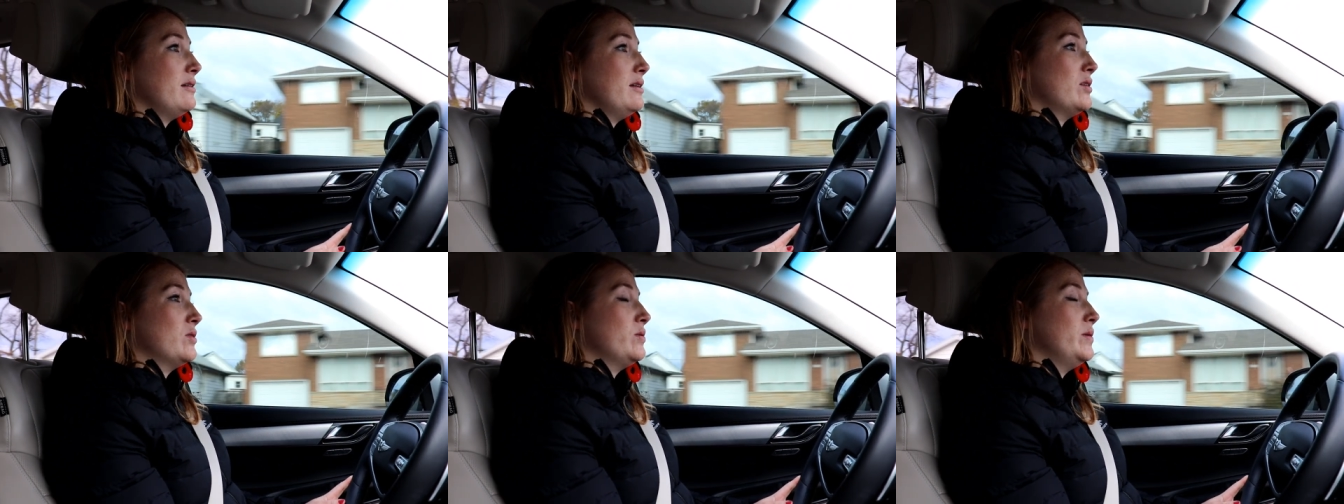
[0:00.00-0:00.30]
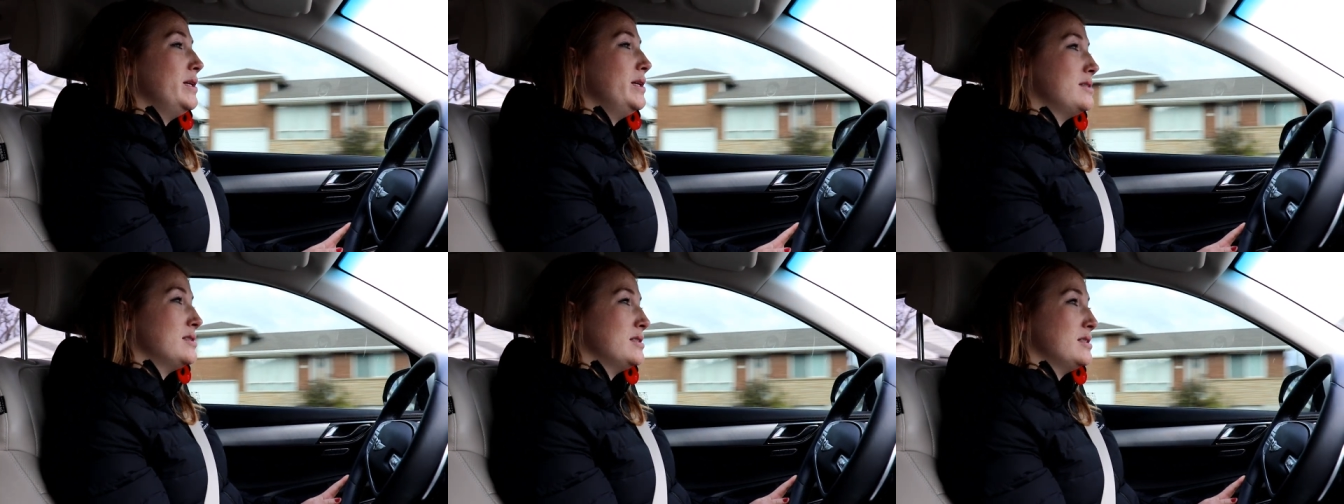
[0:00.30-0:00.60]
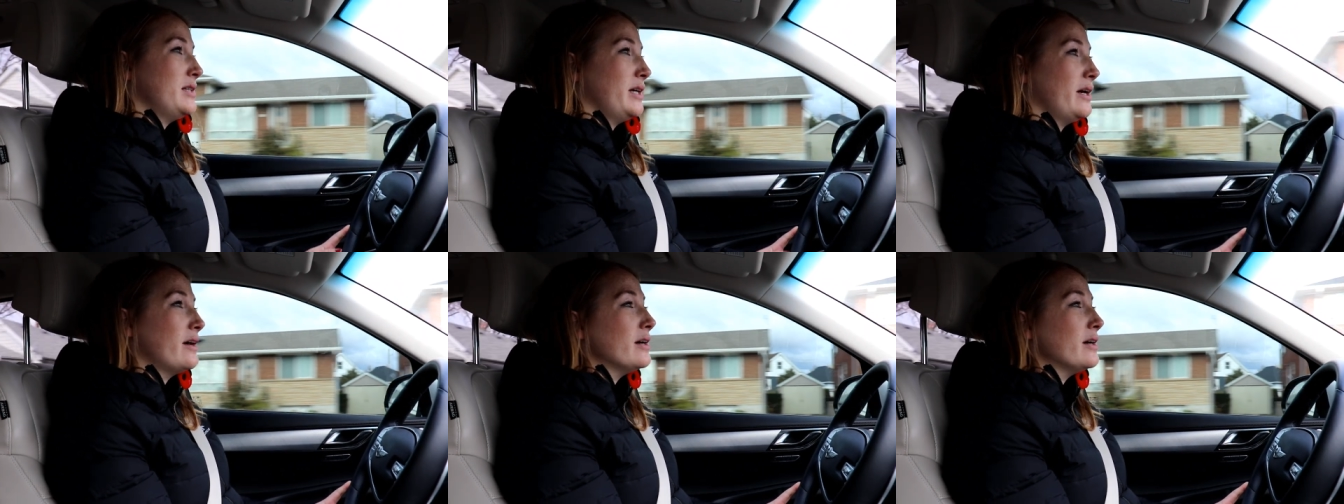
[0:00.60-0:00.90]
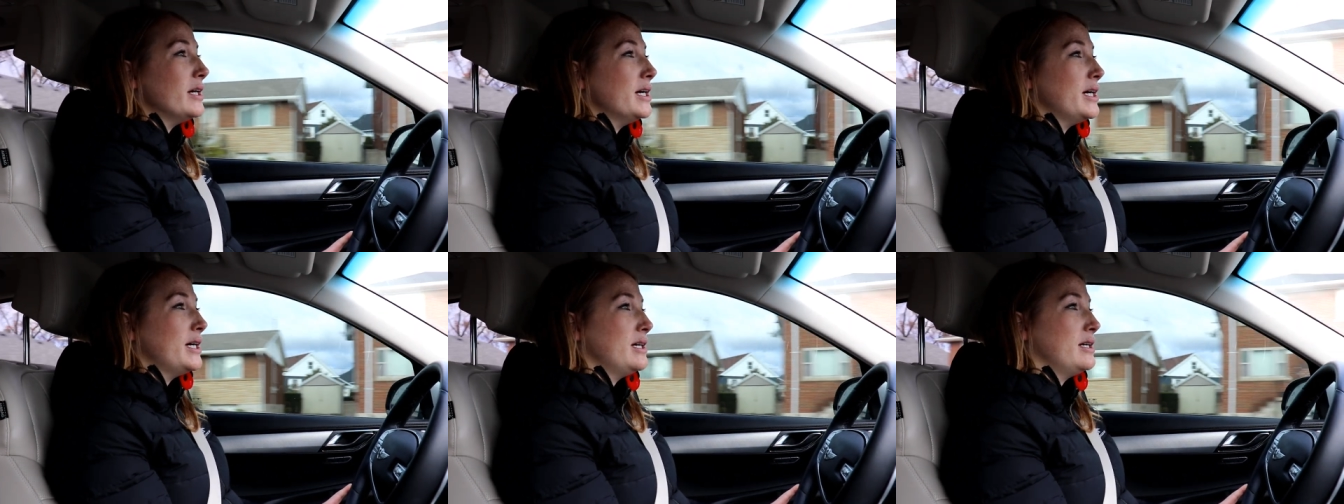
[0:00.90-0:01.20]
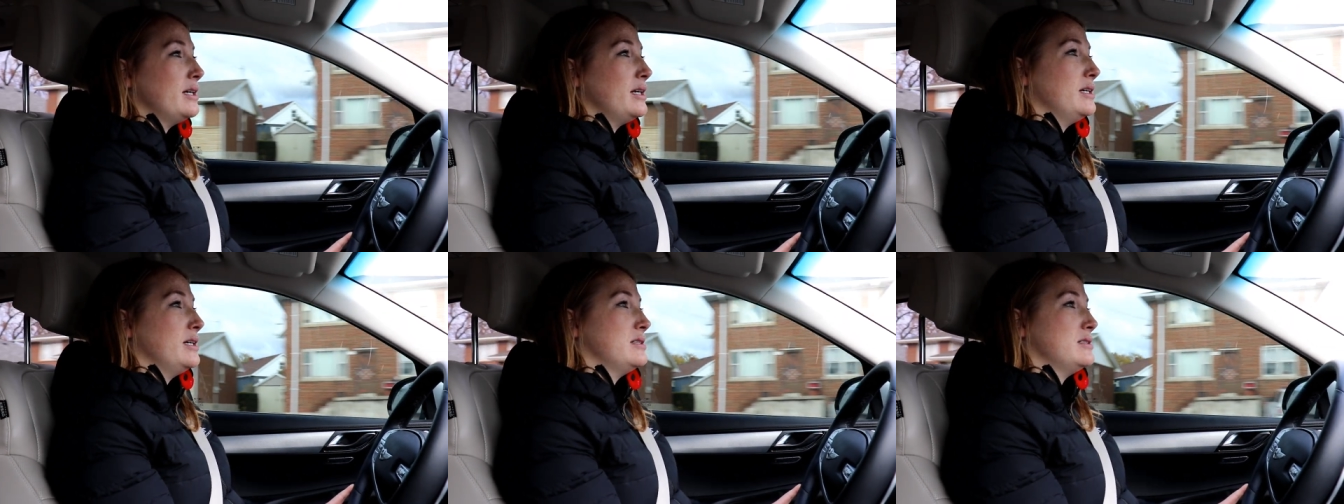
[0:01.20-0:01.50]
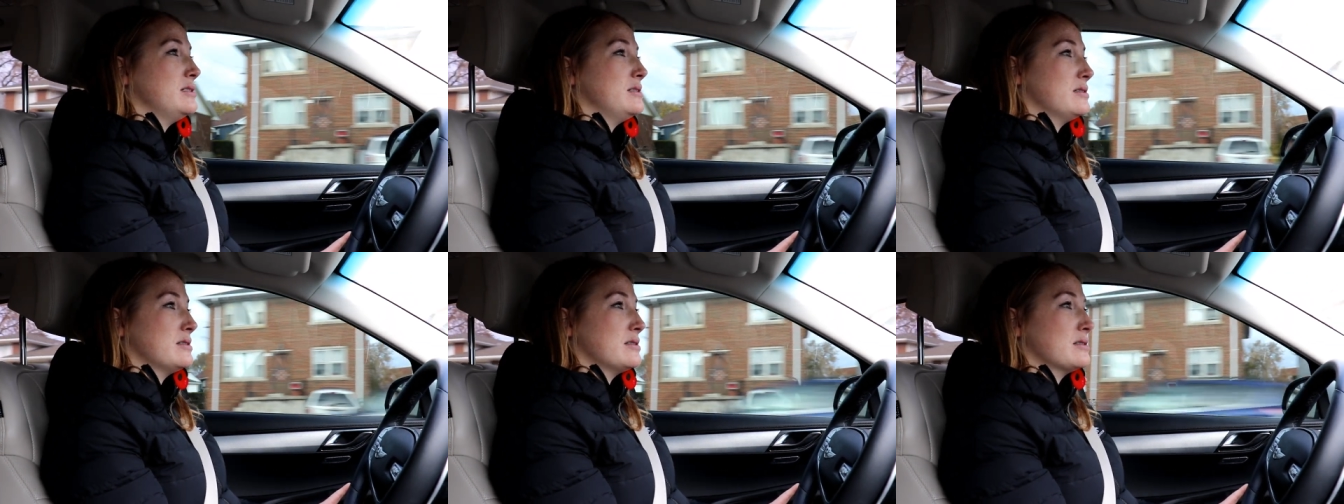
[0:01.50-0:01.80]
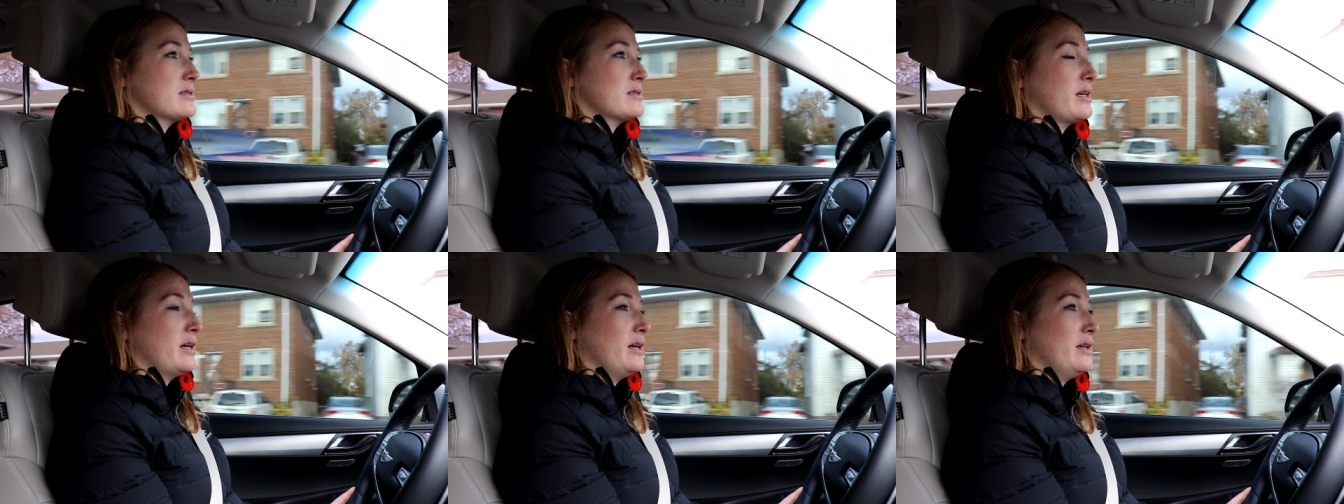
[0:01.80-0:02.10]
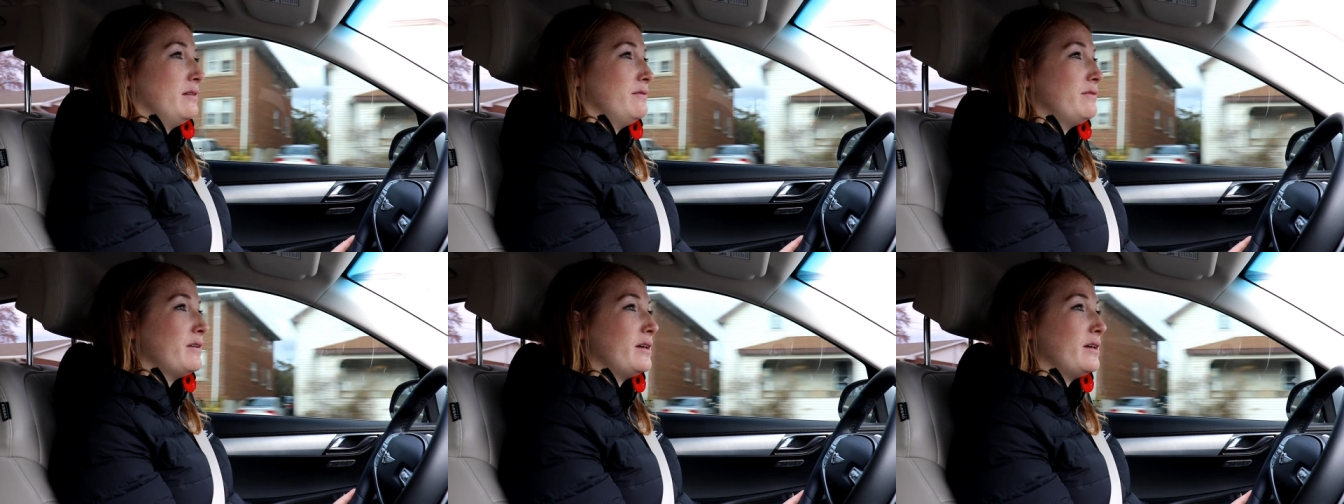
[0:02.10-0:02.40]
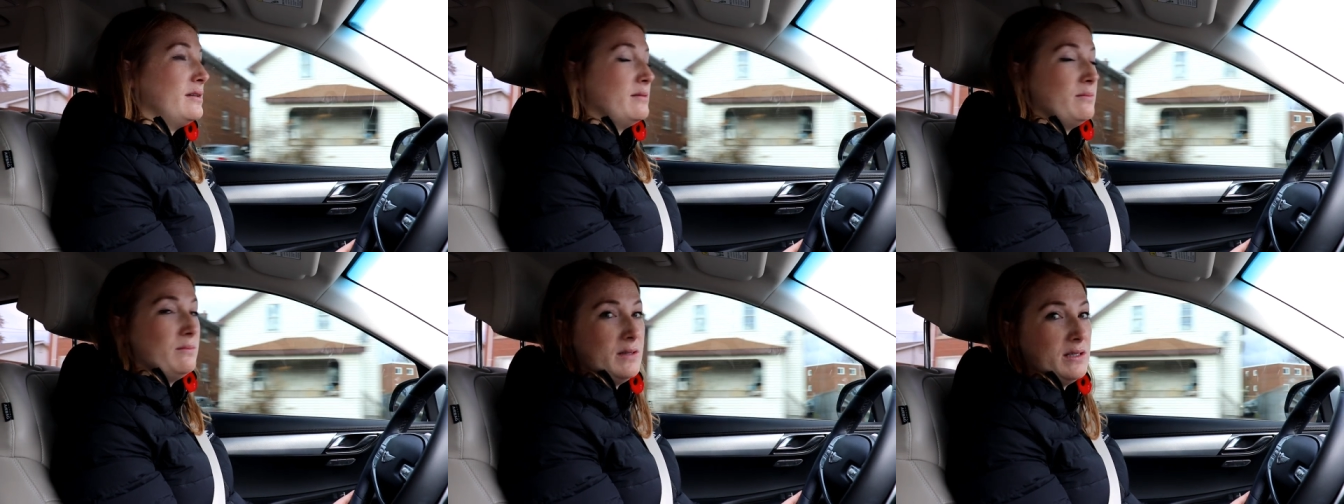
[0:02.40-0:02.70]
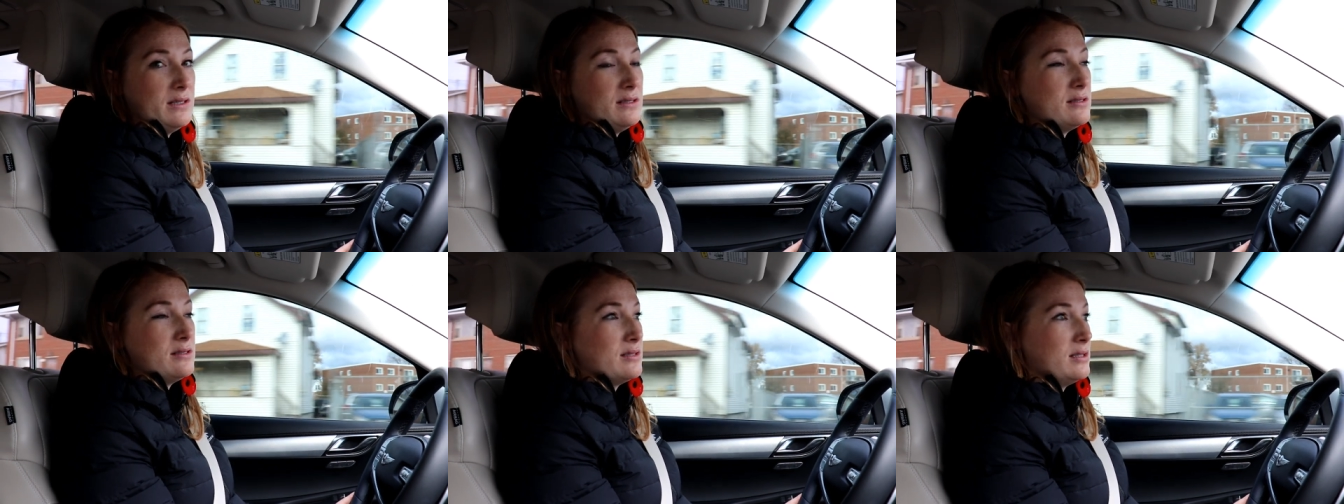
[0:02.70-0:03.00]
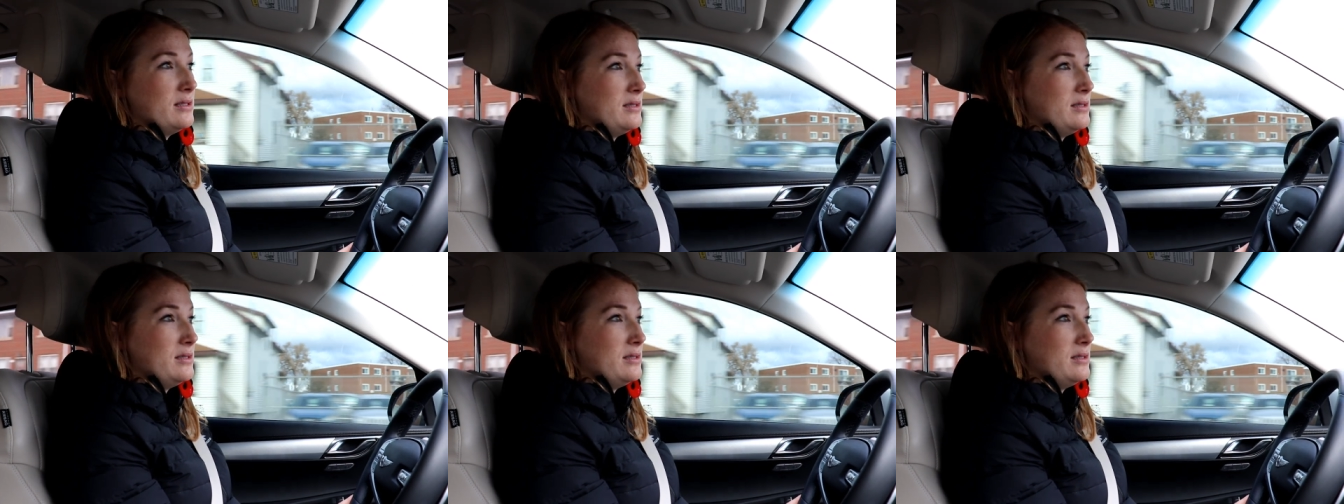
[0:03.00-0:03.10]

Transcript: the Queenston area is kind of hit and miss.